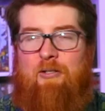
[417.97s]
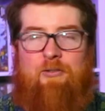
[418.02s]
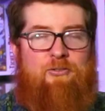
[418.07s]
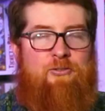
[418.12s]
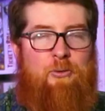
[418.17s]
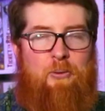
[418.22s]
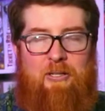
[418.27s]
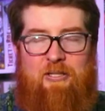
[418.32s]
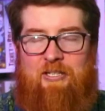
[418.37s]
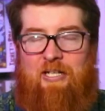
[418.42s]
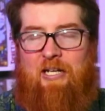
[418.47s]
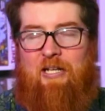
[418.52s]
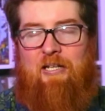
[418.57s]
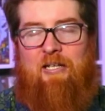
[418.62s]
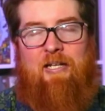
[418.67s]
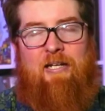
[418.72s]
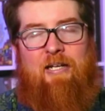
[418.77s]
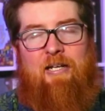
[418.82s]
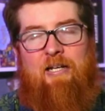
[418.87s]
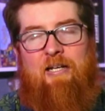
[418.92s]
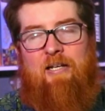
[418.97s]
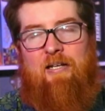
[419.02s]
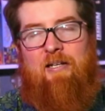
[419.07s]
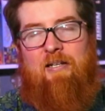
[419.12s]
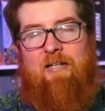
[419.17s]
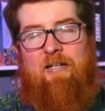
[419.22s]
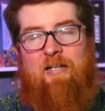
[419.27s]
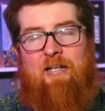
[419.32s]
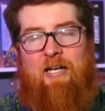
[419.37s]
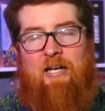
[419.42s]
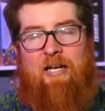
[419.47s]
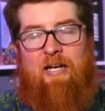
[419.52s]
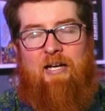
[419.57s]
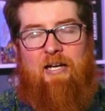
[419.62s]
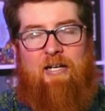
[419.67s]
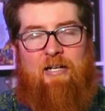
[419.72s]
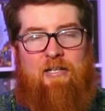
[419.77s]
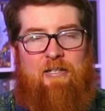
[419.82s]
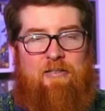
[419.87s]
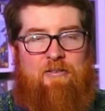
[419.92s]
storytelling
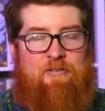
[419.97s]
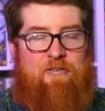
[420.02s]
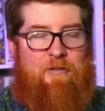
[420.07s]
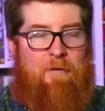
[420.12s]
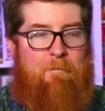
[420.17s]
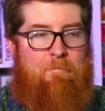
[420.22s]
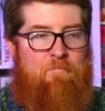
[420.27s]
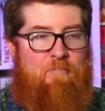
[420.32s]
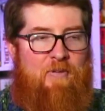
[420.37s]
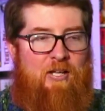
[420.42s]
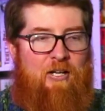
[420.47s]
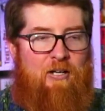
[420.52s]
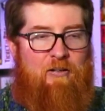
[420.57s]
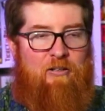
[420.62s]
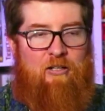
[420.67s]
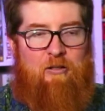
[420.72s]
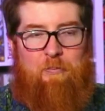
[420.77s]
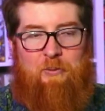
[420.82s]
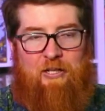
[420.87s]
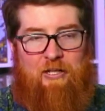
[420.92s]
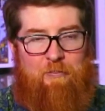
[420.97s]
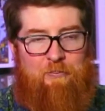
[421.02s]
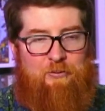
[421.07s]
and a little bit of